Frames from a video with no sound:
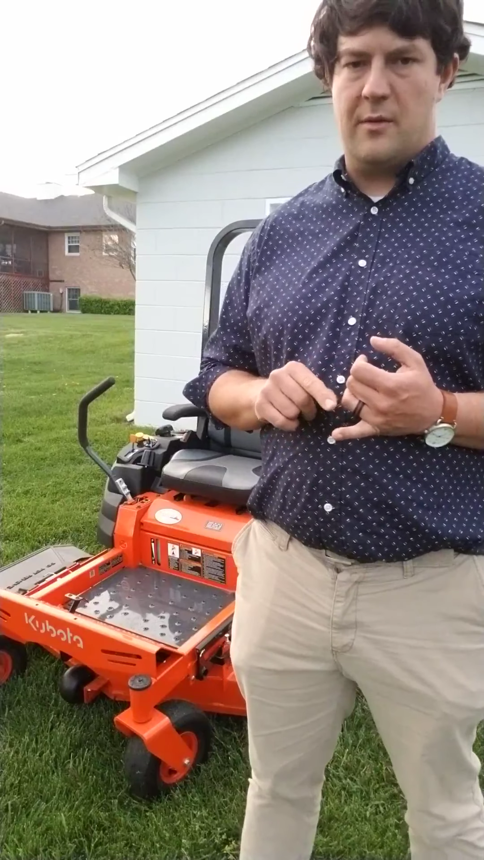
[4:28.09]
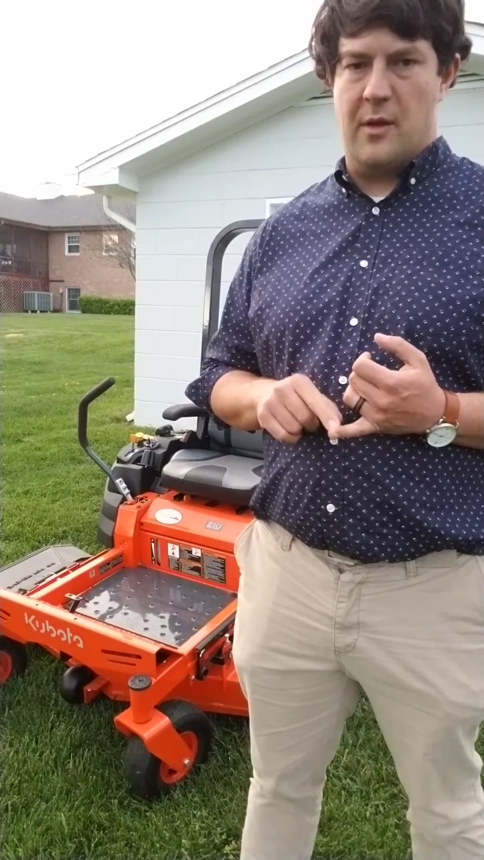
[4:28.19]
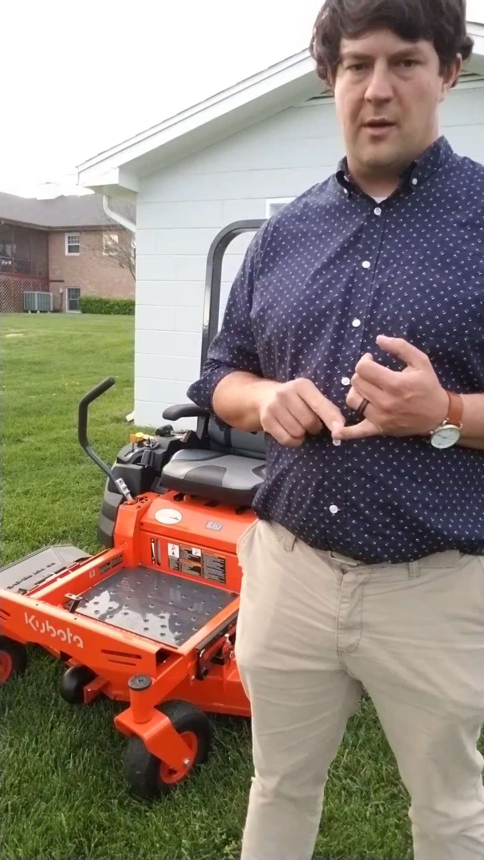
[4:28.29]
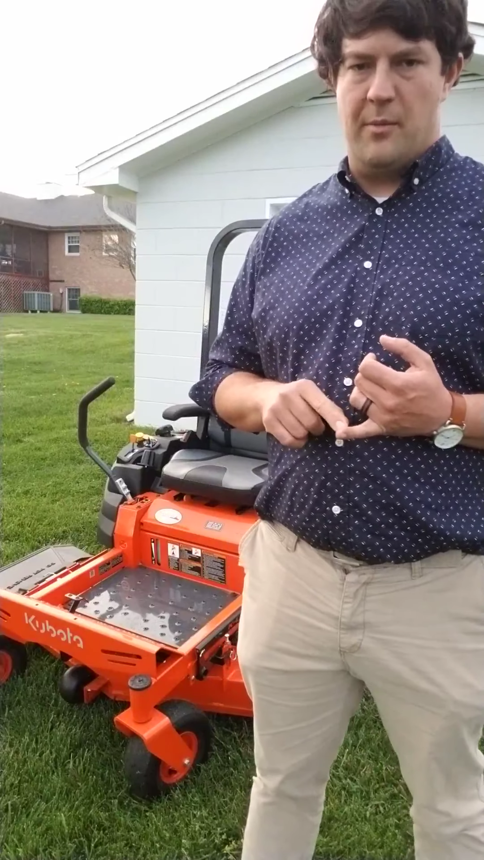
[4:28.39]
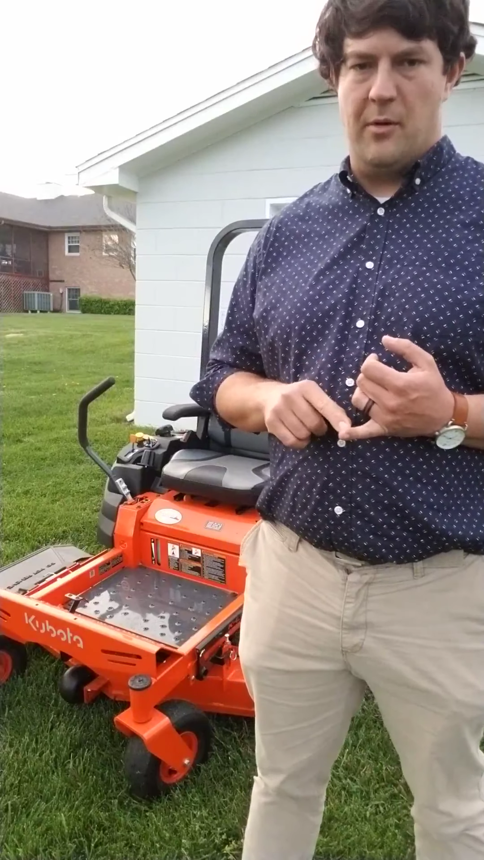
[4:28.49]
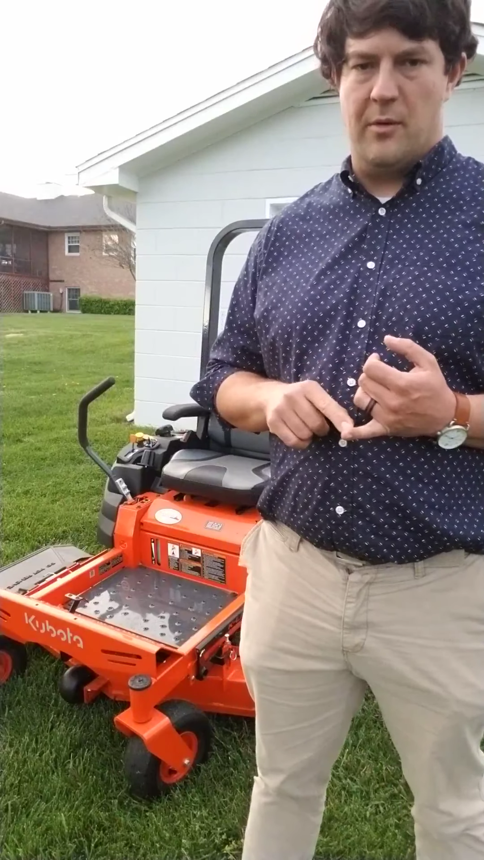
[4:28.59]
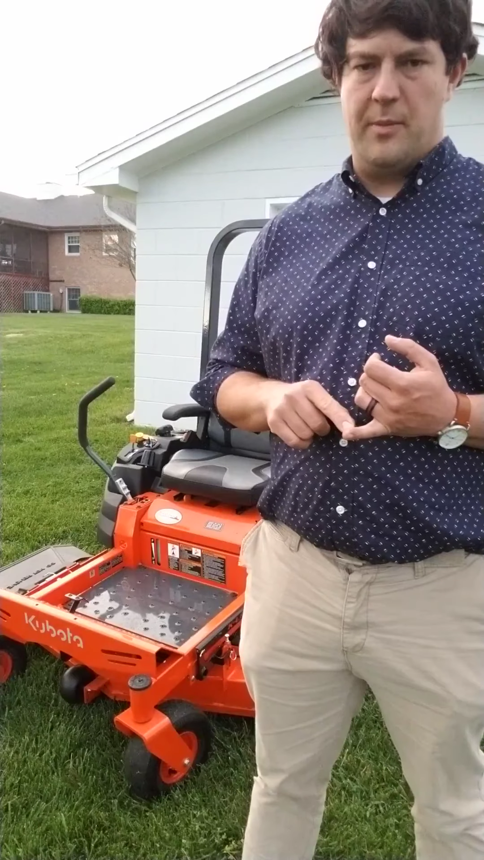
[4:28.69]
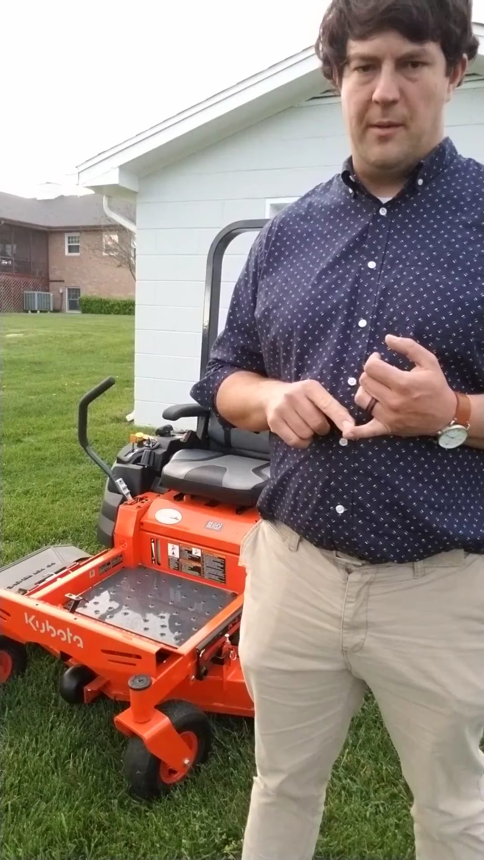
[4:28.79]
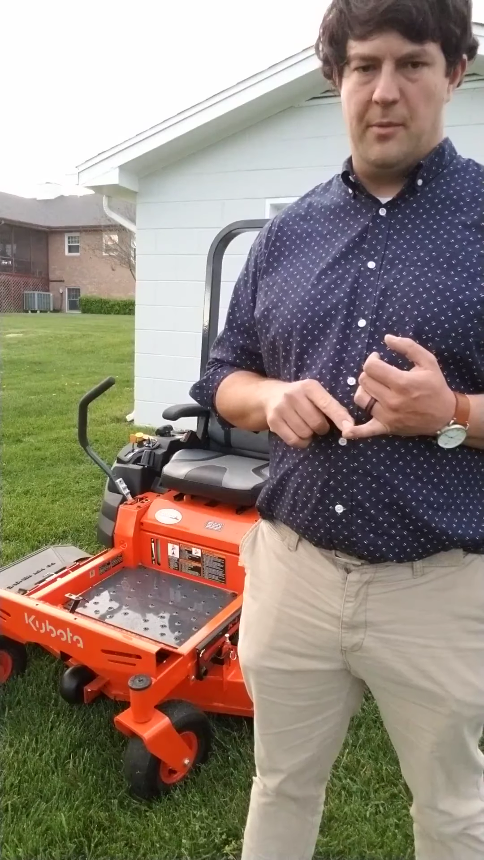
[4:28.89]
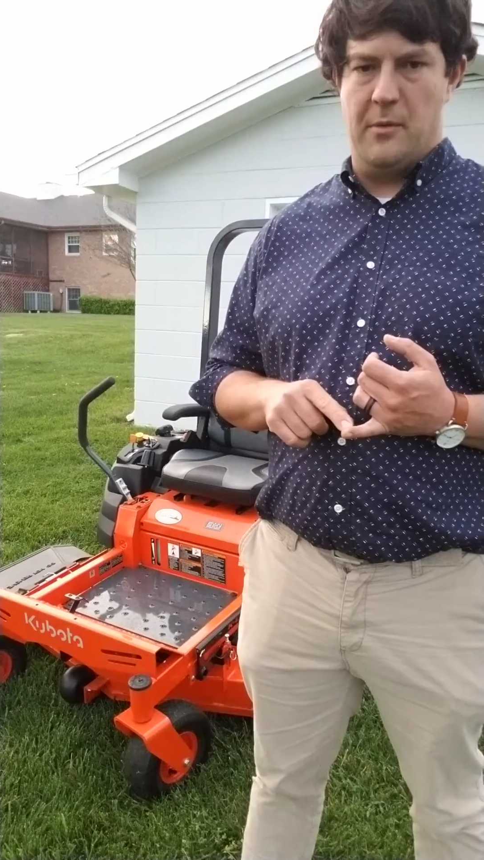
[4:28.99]
the Kubota
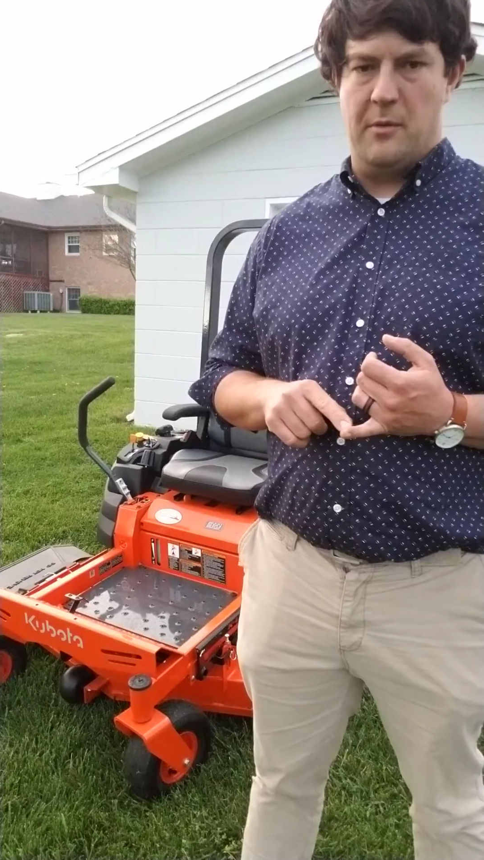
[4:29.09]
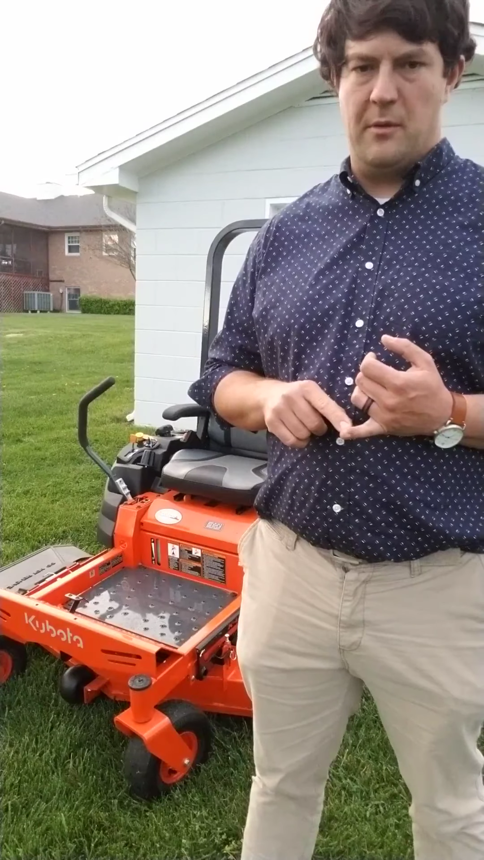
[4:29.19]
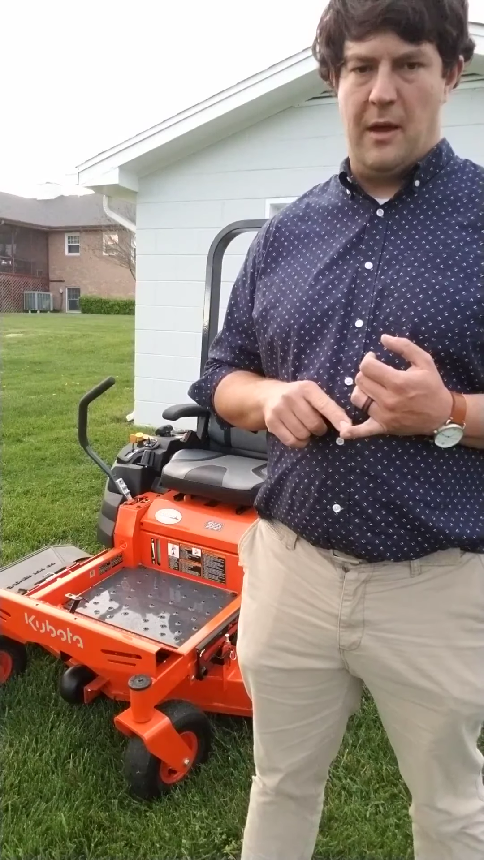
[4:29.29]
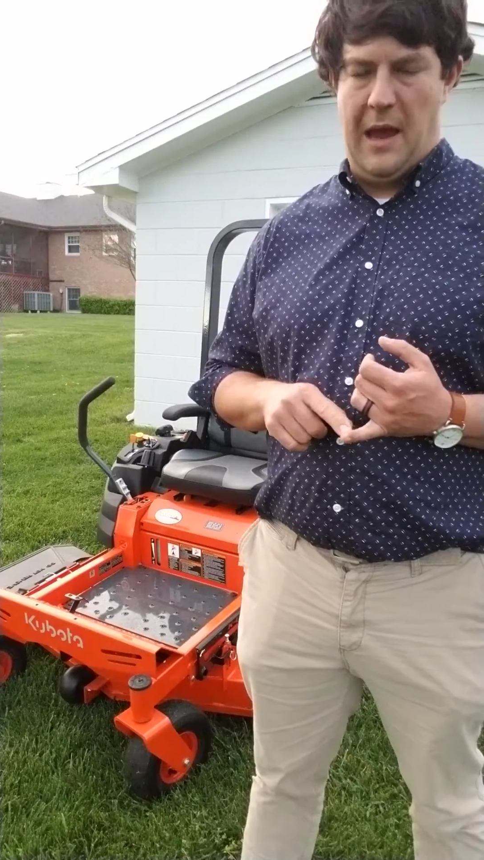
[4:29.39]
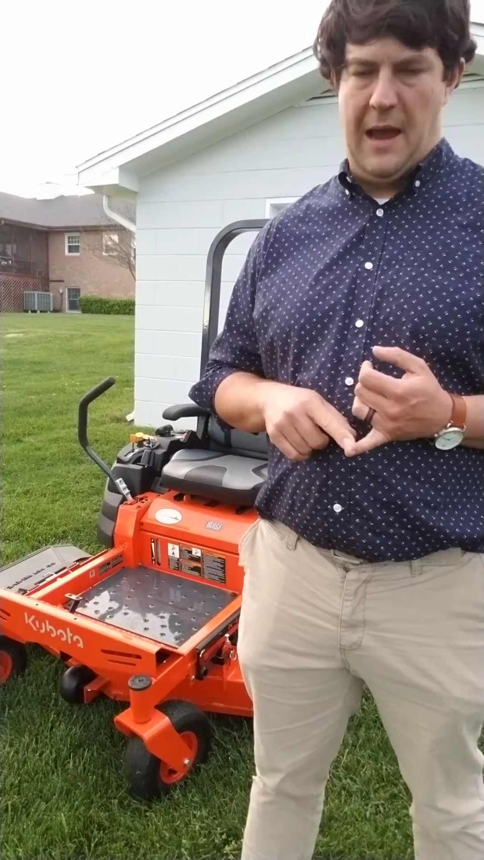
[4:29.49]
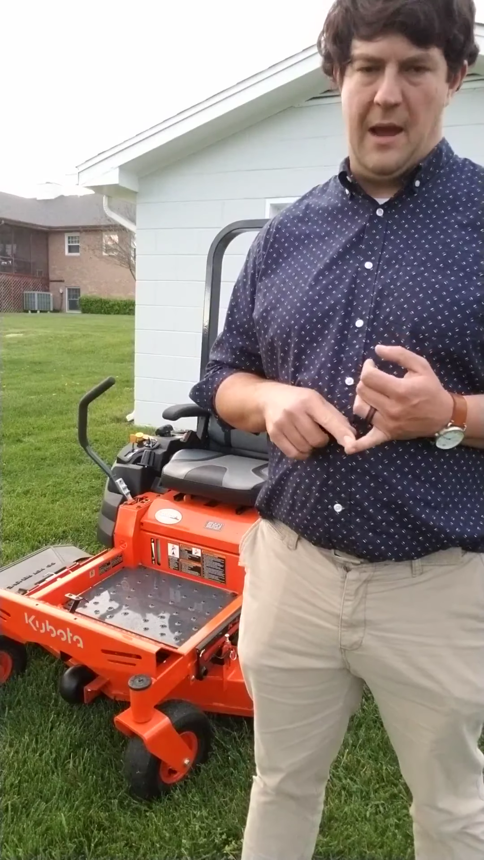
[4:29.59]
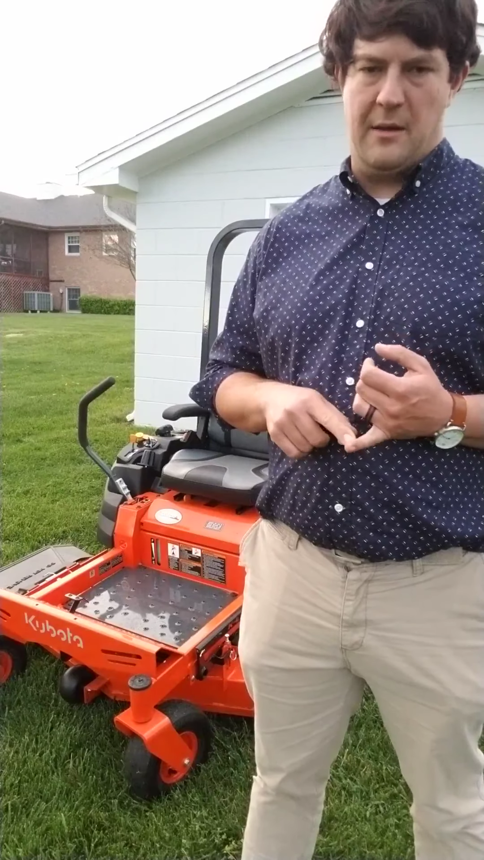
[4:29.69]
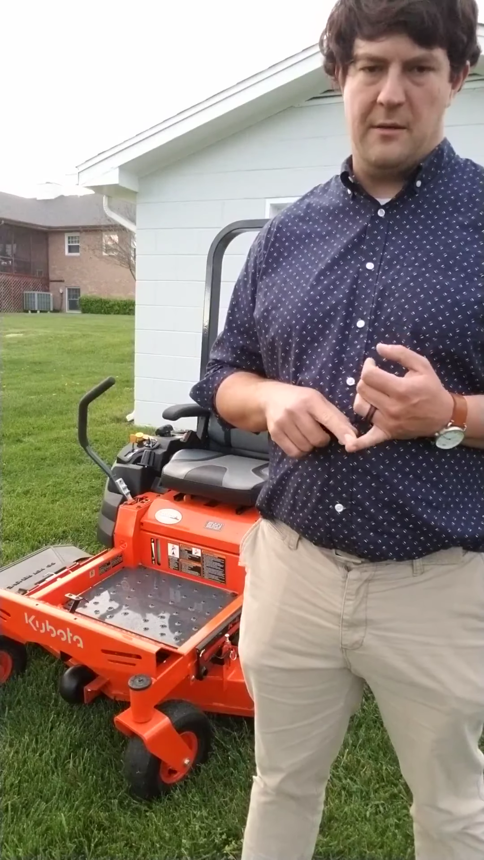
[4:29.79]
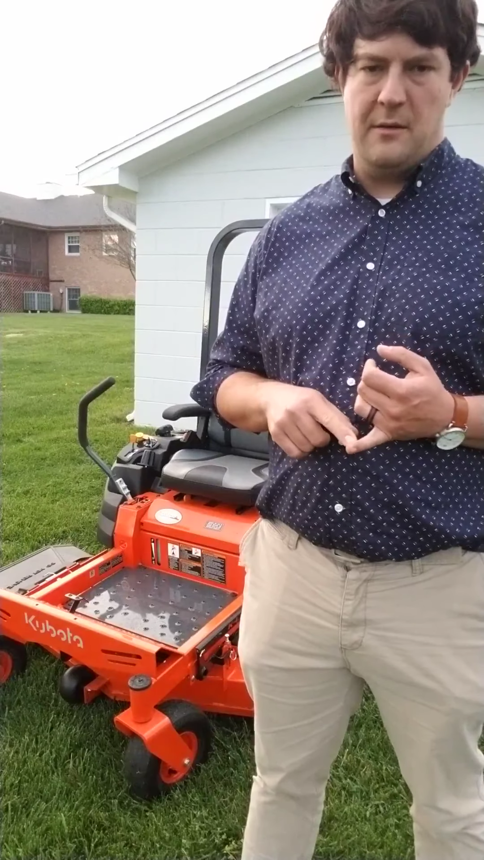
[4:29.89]
people had.